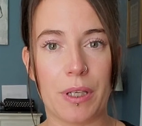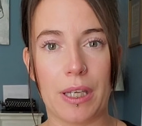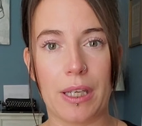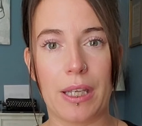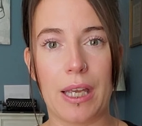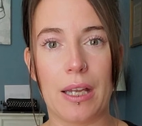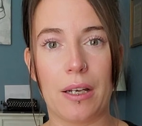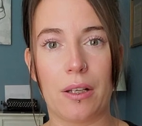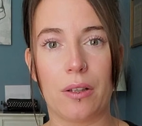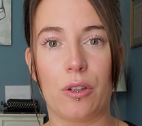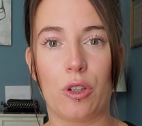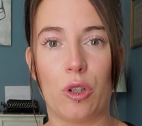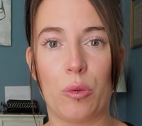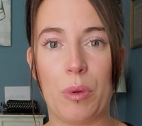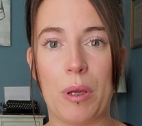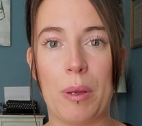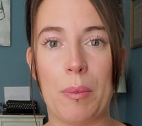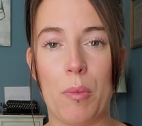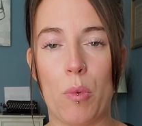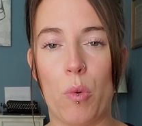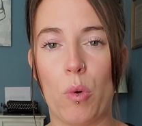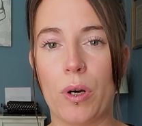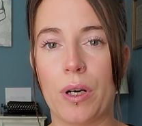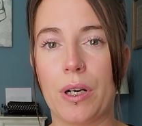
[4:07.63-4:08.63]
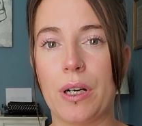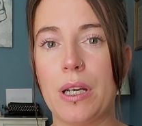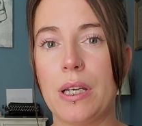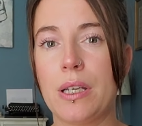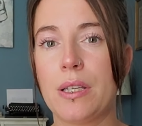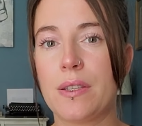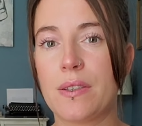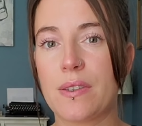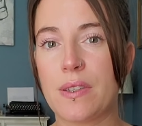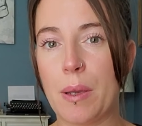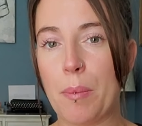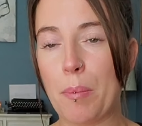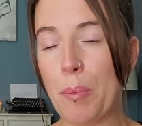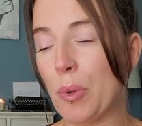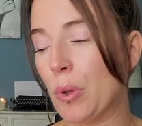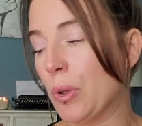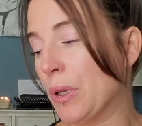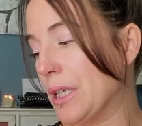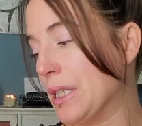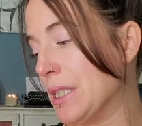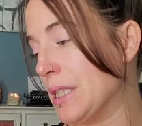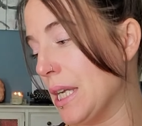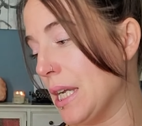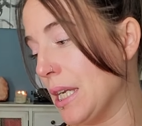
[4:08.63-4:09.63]
again, a little bit more simple
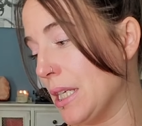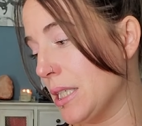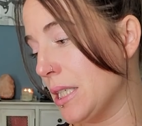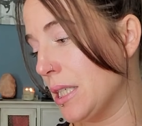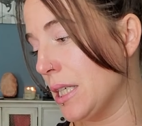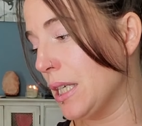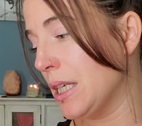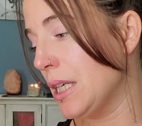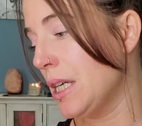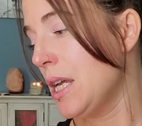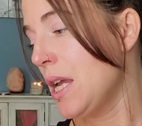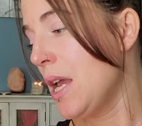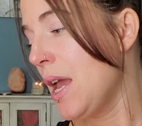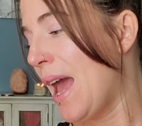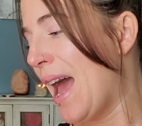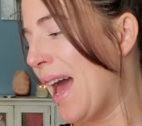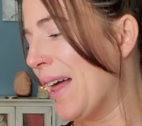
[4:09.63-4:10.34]
and dainty.